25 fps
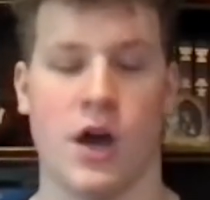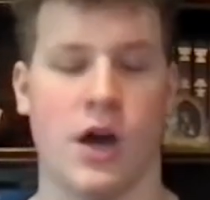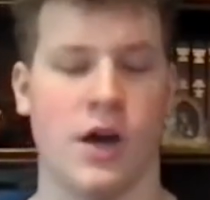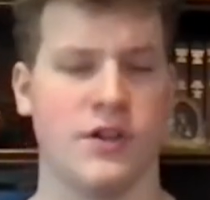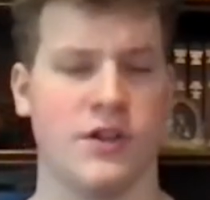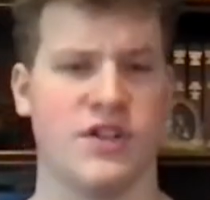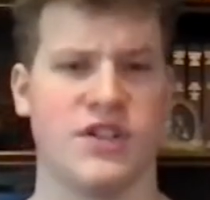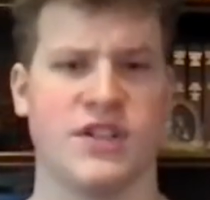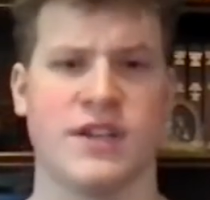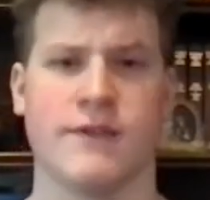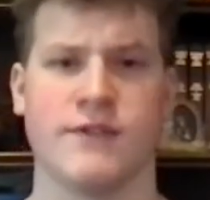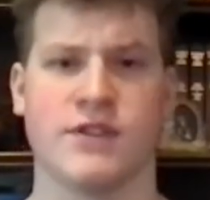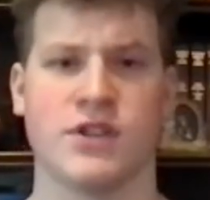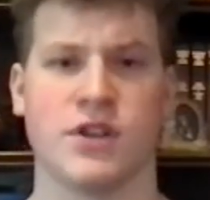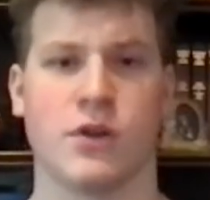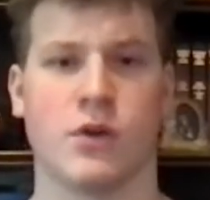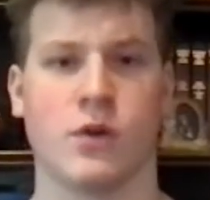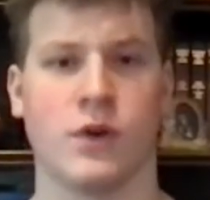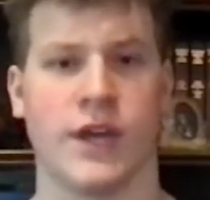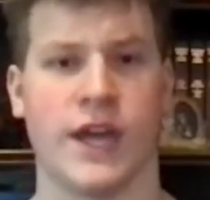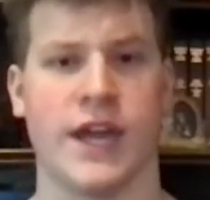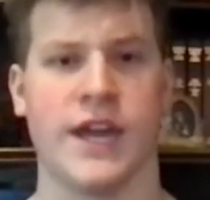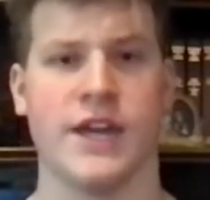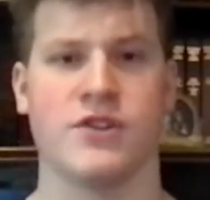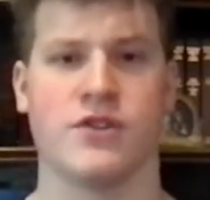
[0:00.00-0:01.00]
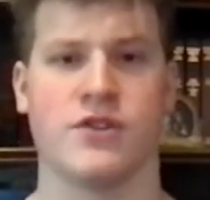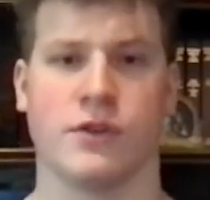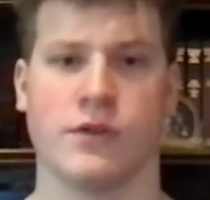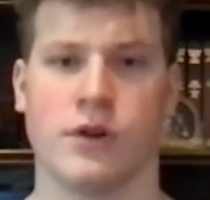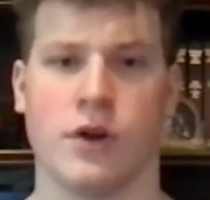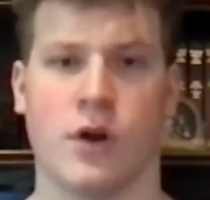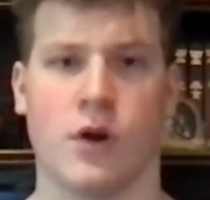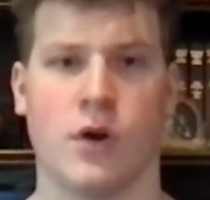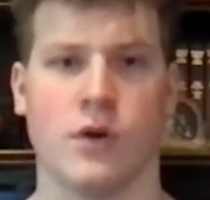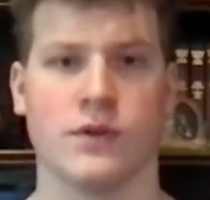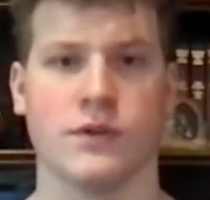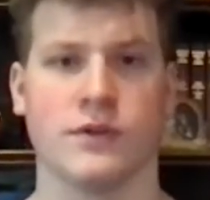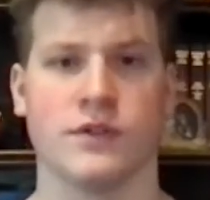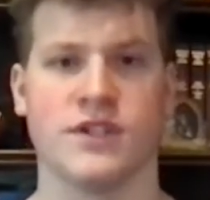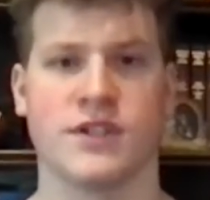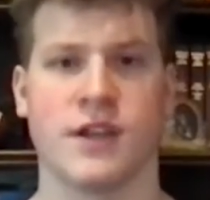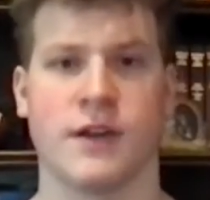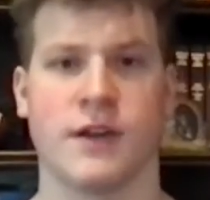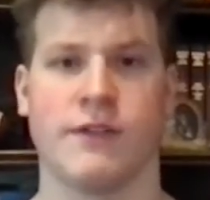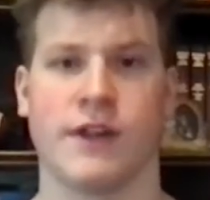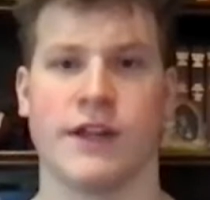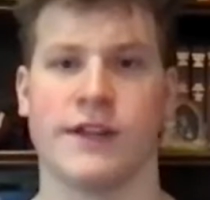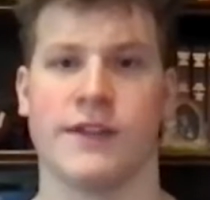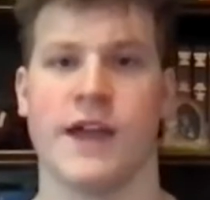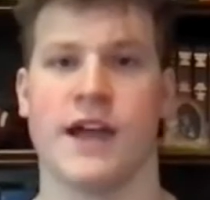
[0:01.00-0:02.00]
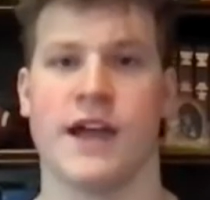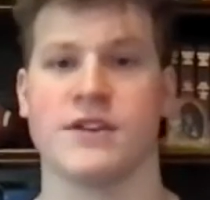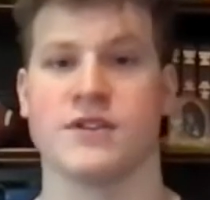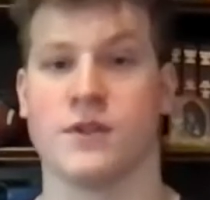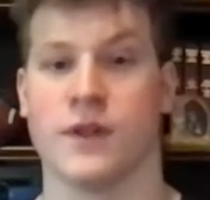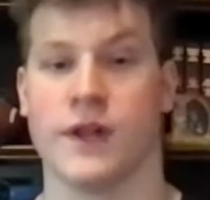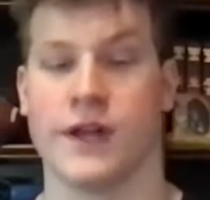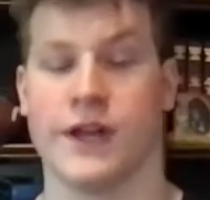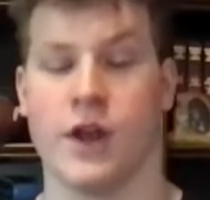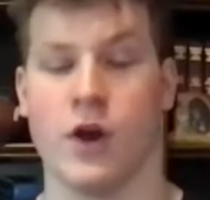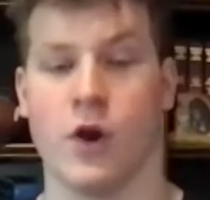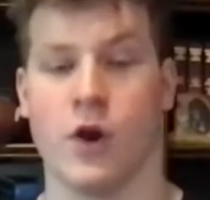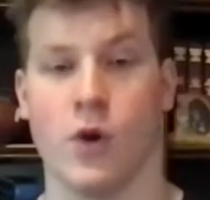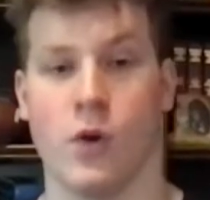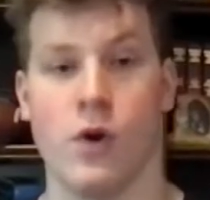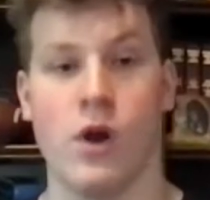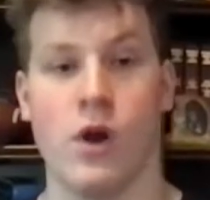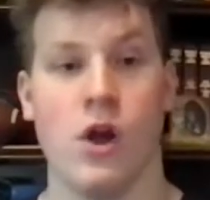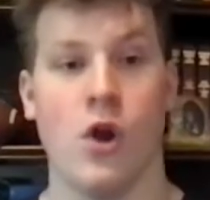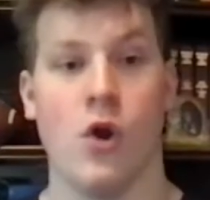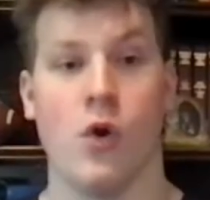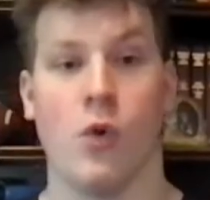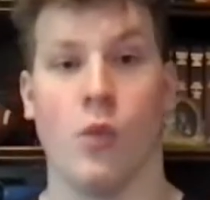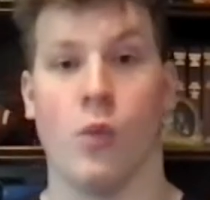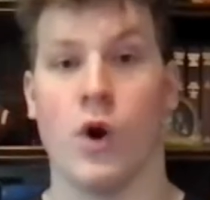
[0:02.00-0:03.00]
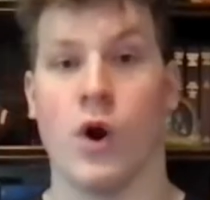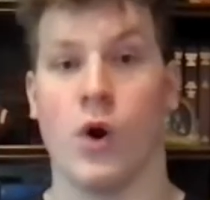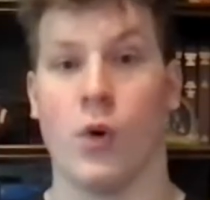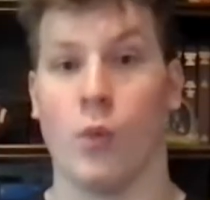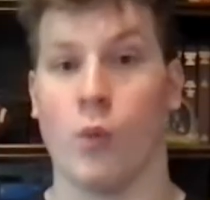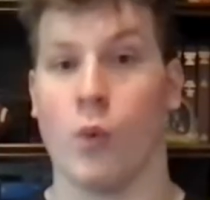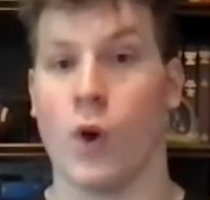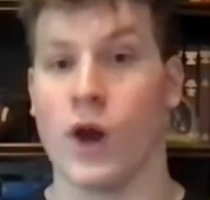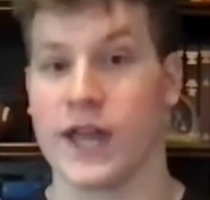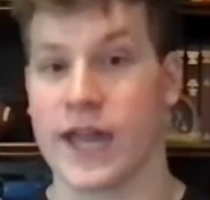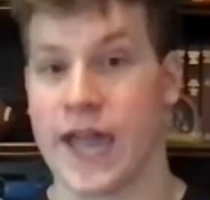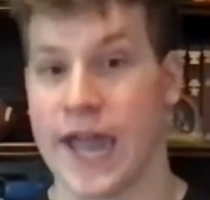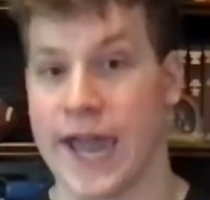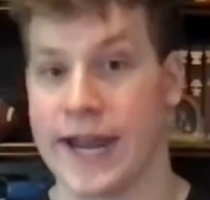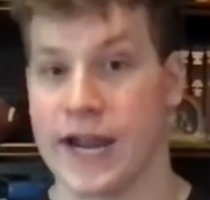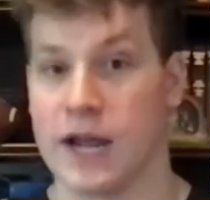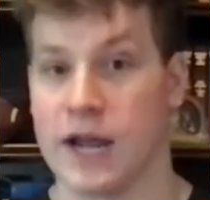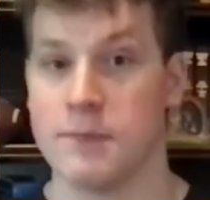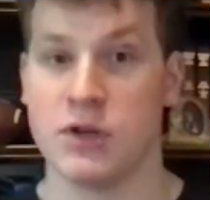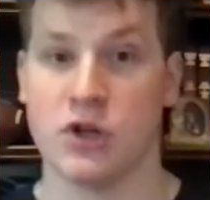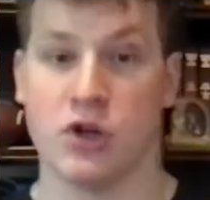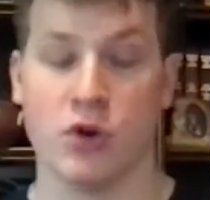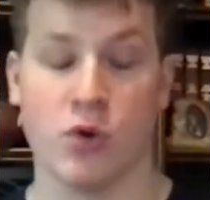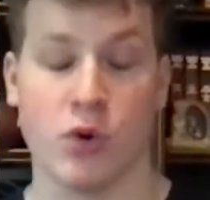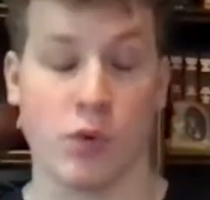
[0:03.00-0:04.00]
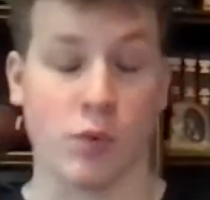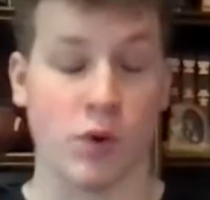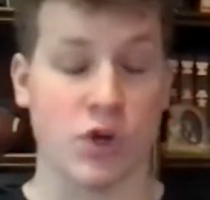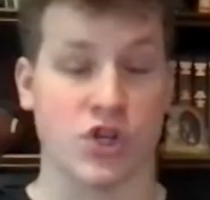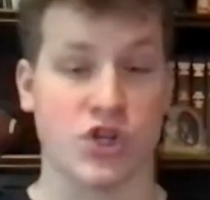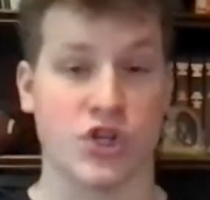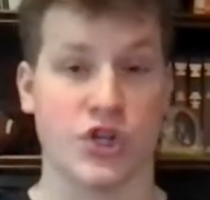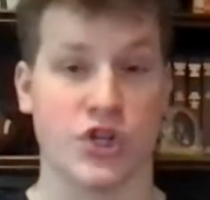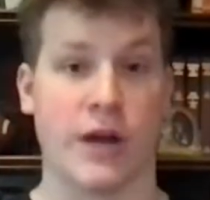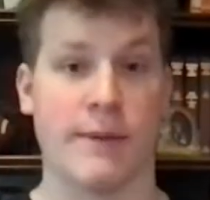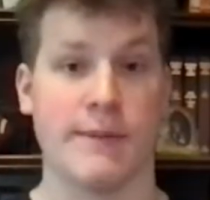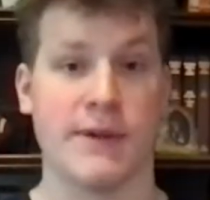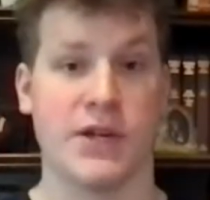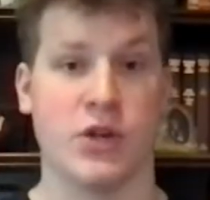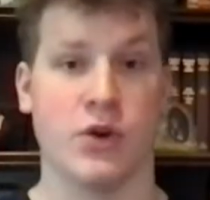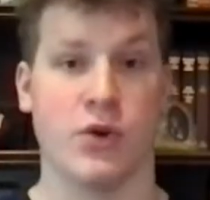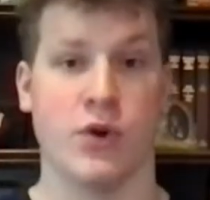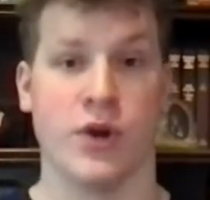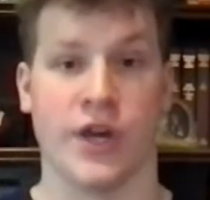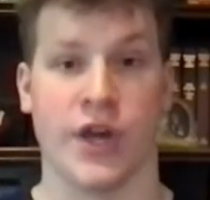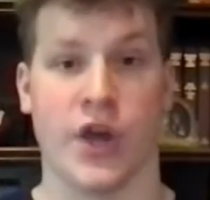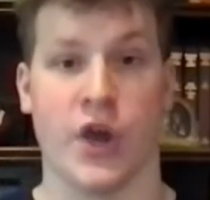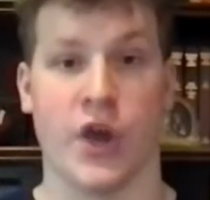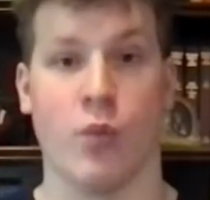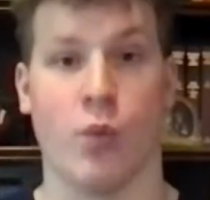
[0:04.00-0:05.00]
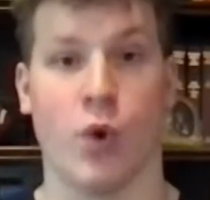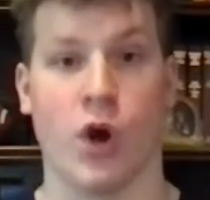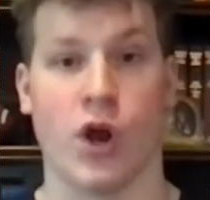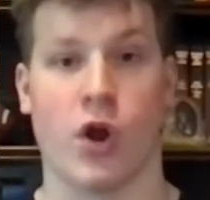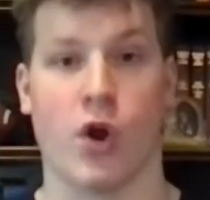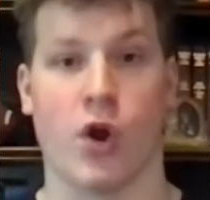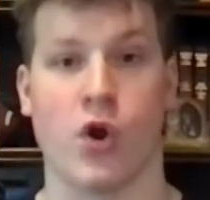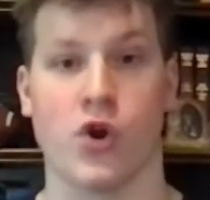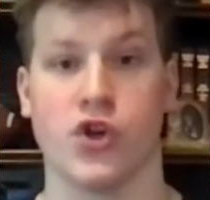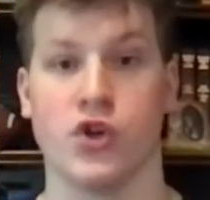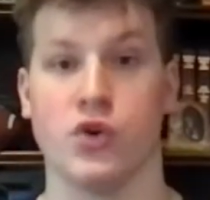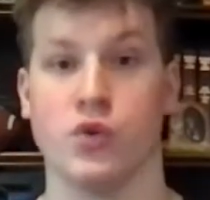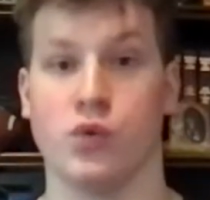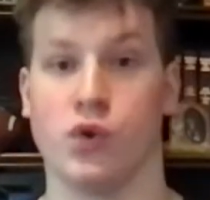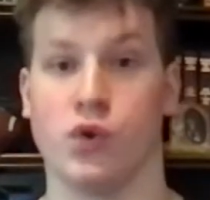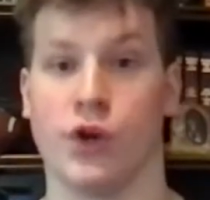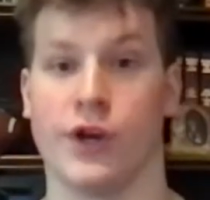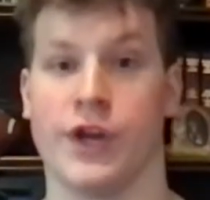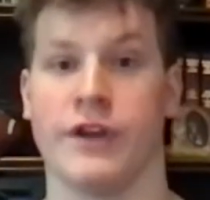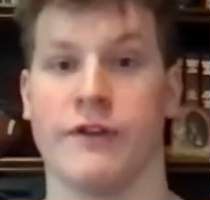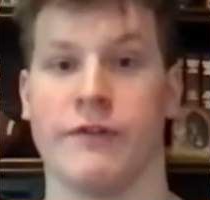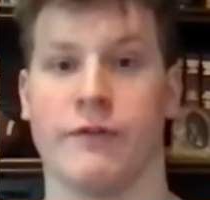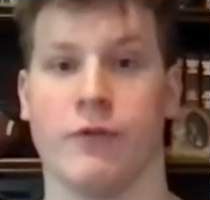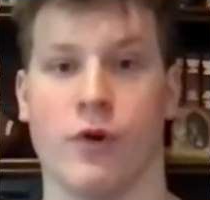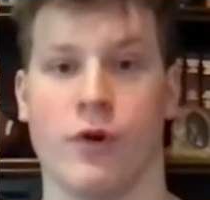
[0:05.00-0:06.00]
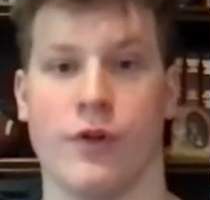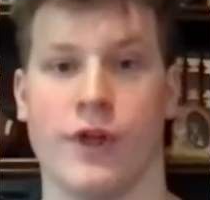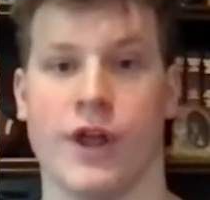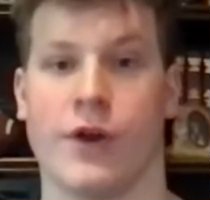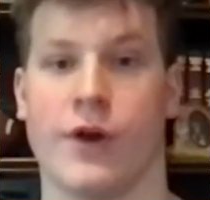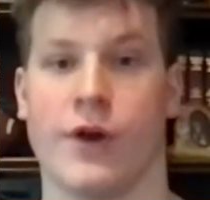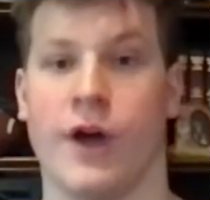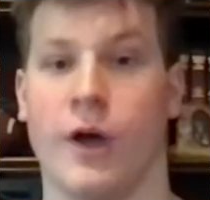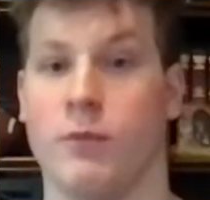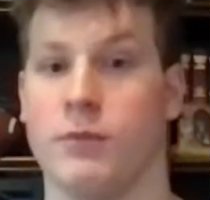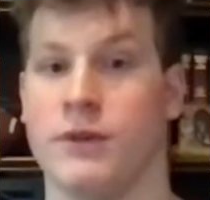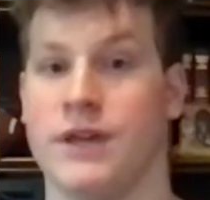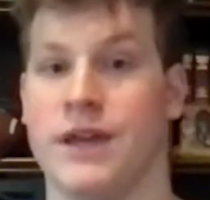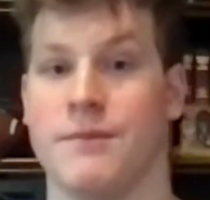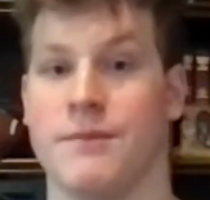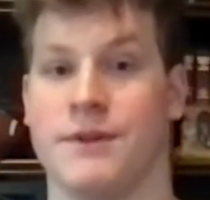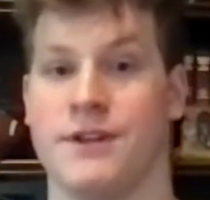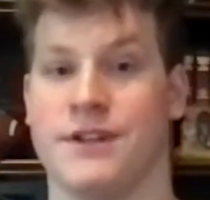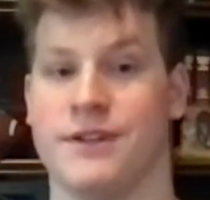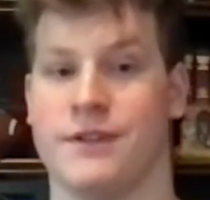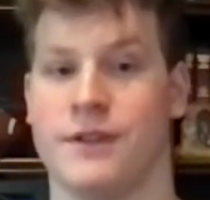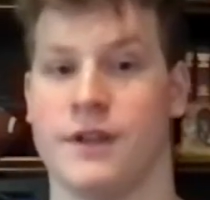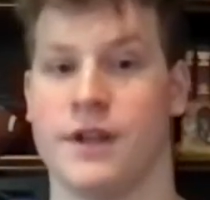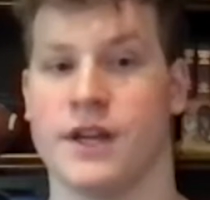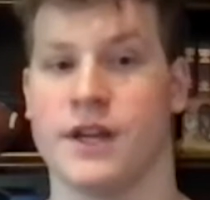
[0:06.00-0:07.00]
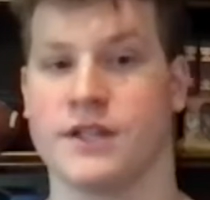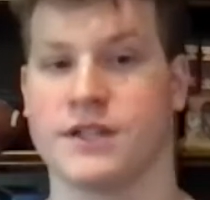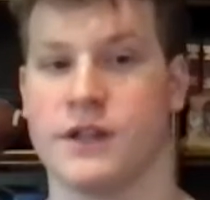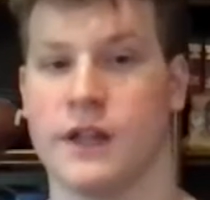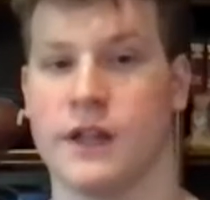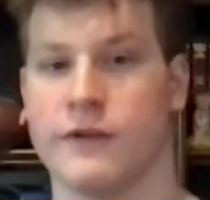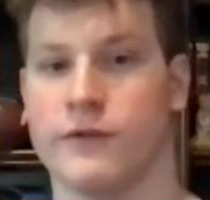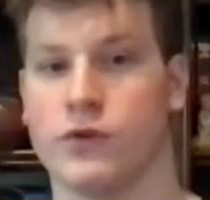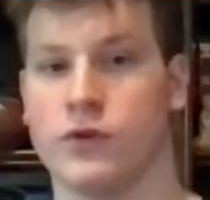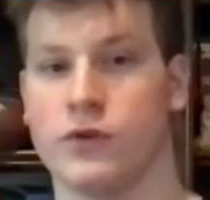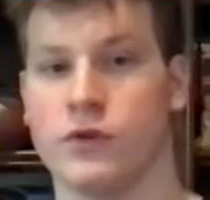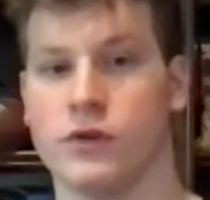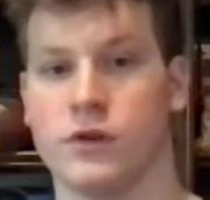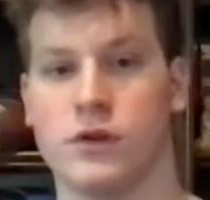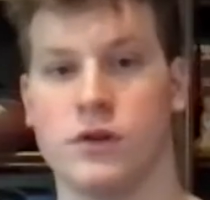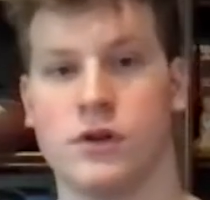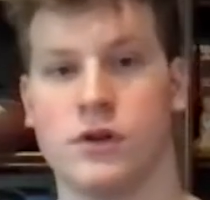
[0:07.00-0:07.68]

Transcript: Just give us a little gauge on stuff like that so they know, well, what can I be doing? What should I be doing? And what are you looking for that'll help get me to the next level?